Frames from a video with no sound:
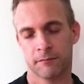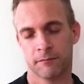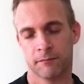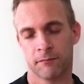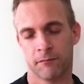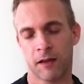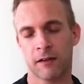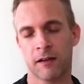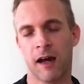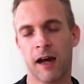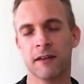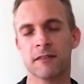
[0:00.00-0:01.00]
That
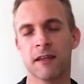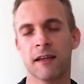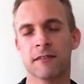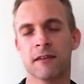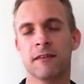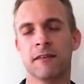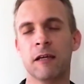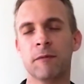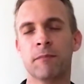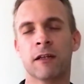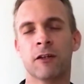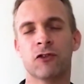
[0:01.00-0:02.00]
kindness has a deep and
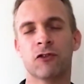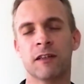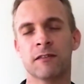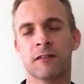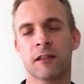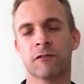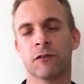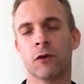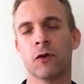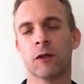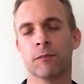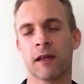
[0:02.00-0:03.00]
intrinsic role to
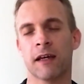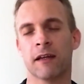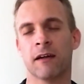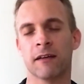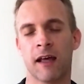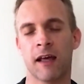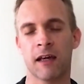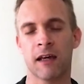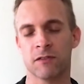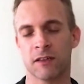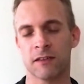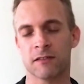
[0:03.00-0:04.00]
play in our lives.
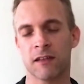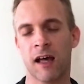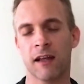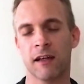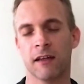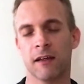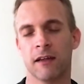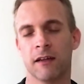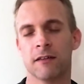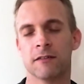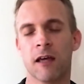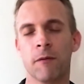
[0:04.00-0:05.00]
It is not
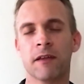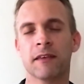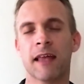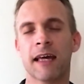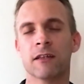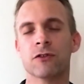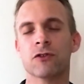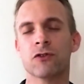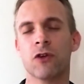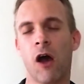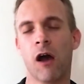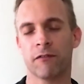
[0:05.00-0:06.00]
something that is
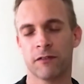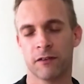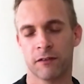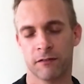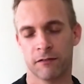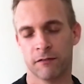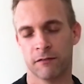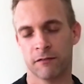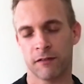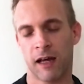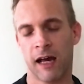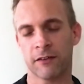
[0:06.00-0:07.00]
soft
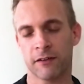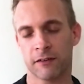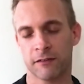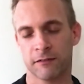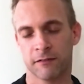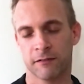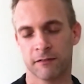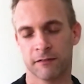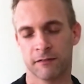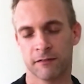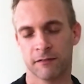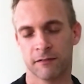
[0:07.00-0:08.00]
either.
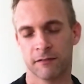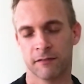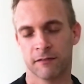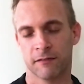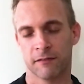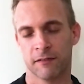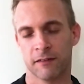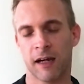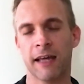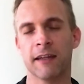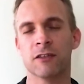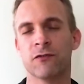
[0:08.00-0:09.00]

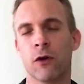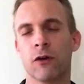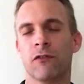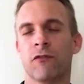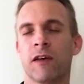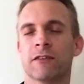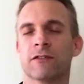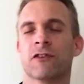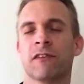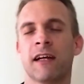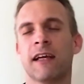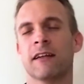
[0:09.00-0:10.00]
Kindness fits
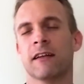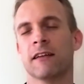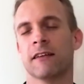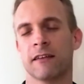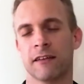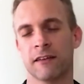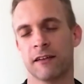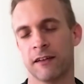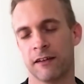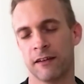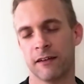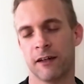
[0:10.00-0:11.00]
great
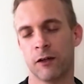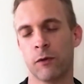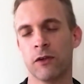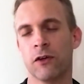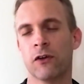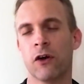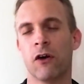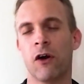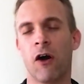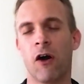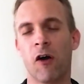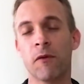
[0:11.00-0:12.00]
on what you call
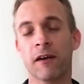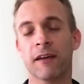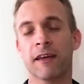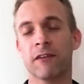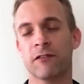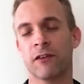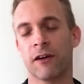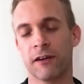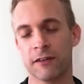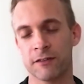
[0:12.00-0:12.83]
Hallmark gift cards.